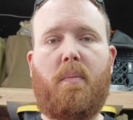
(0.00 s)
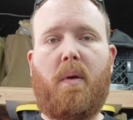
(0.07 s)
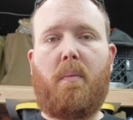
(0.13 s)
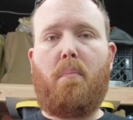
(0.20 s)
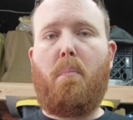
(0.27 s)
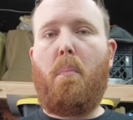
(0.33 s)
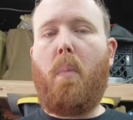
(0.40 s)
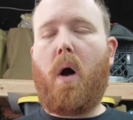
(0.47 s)
be
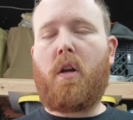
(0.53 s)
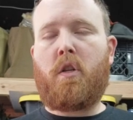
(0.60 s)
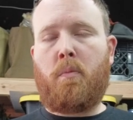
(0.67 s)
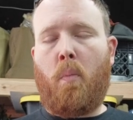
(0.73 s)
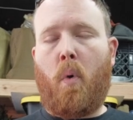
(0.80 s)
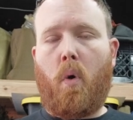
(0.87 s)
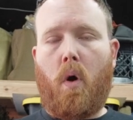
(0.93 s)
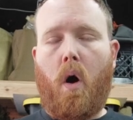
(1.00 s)
much
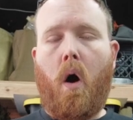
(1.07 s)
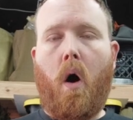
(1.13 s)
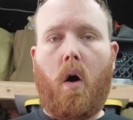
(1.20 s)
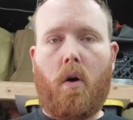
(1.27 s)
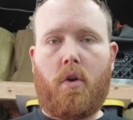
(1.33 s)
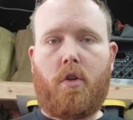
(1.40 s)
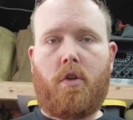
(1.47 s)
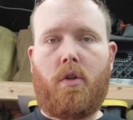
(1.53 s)
more
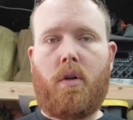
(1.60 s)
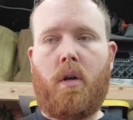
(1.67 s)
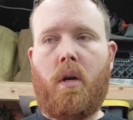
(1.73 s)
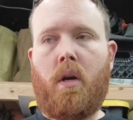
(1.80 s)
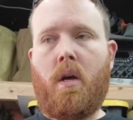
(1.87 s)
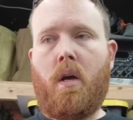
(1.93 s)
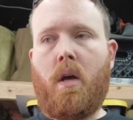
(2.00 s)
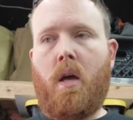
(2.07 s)
harsh
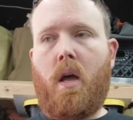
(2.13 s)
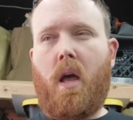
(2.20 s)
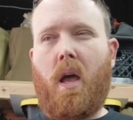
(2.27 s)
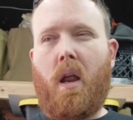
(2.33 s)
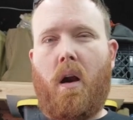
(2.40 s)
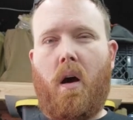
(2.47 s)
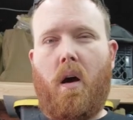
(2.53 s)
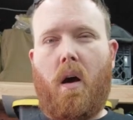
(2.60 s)

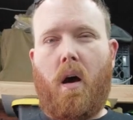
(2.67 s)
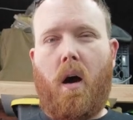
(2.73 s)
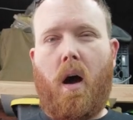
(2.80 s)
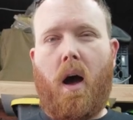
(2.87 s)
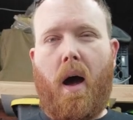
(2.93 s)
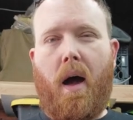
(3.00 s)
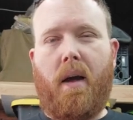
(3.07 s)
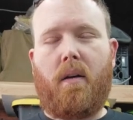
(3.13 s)
and a, a
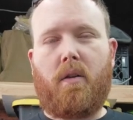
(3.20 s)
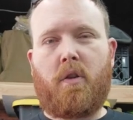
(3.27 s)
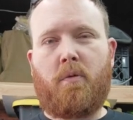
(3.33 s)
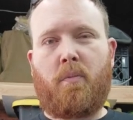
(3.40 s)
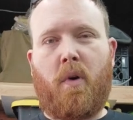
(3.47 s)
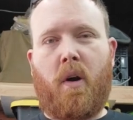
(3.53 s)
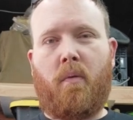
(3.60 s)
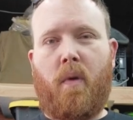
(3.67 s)
higher
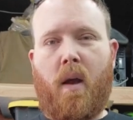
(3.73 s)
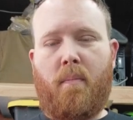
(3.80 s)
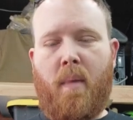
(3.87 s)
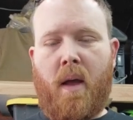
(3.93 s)
spring rate.